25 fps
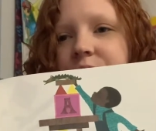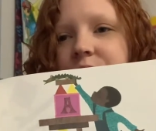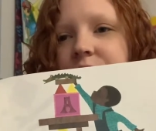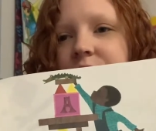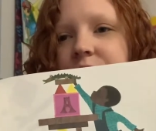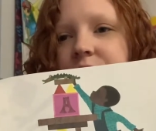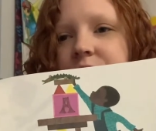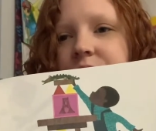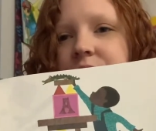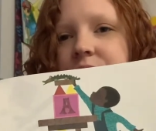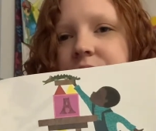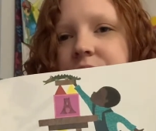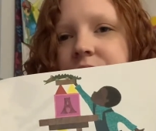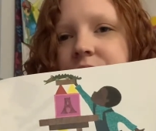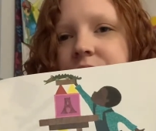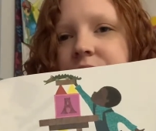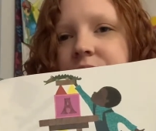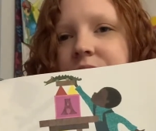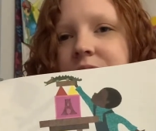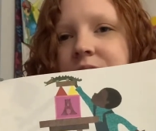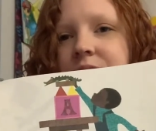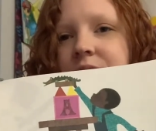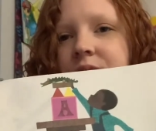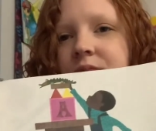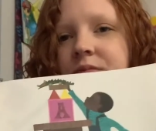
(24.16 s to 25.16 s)

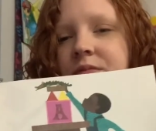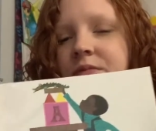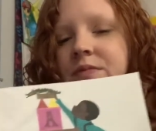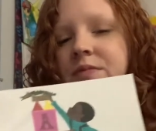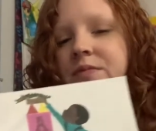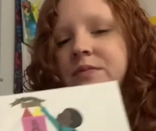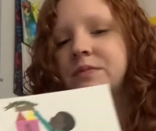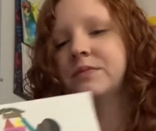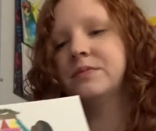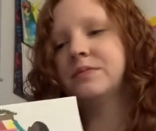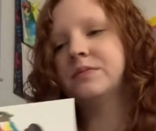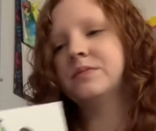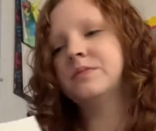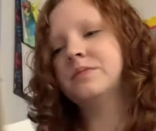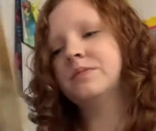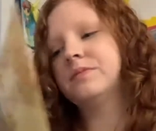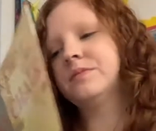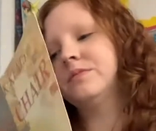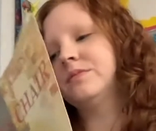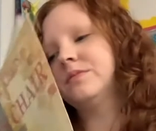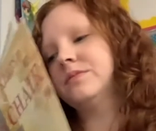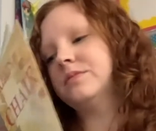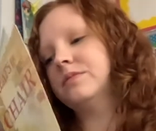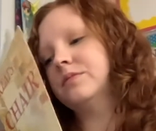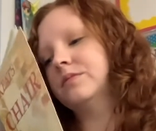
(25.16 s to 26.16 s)

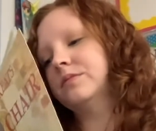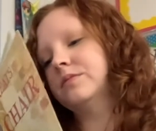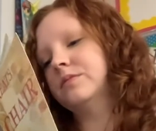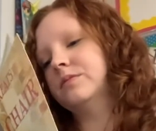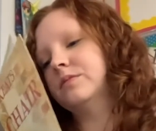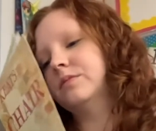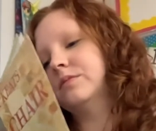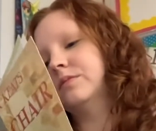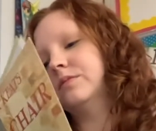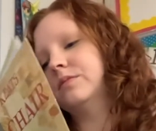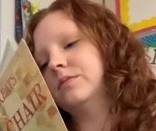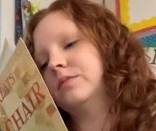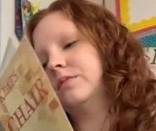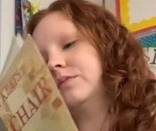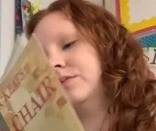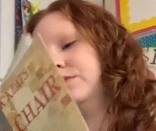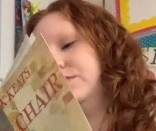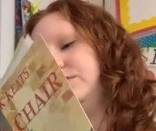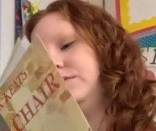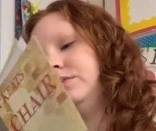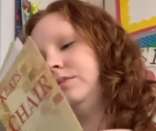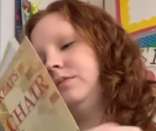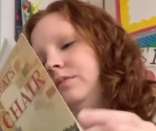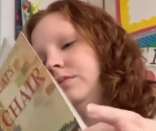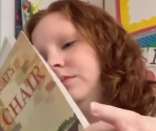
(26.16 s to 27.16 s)

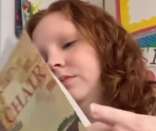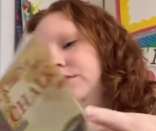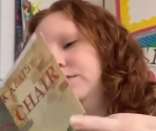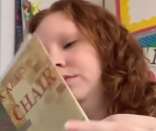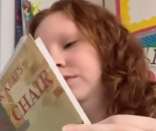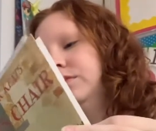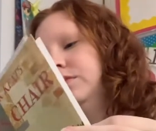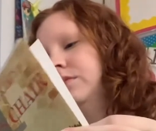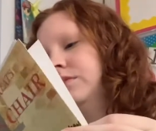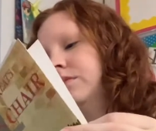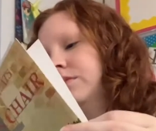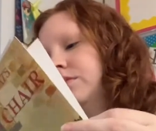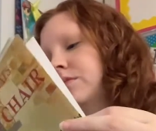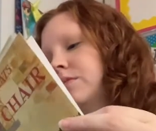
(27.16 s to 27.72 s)
Nobody speaks.